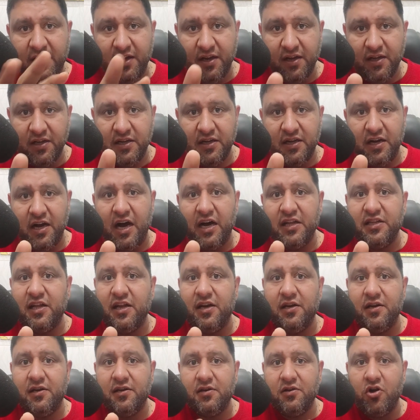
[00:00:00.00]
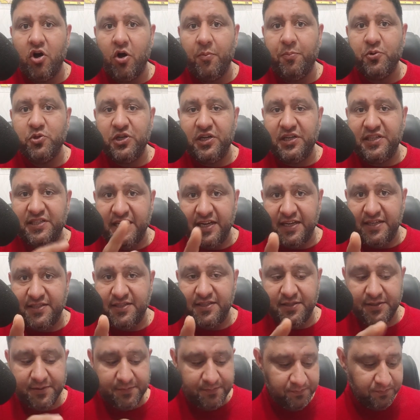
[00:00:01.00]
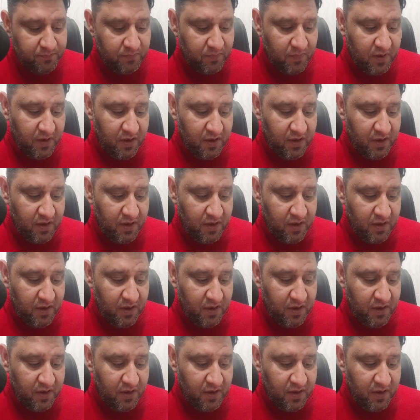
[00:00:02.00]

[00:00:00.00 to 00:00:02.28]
at other opposite sex.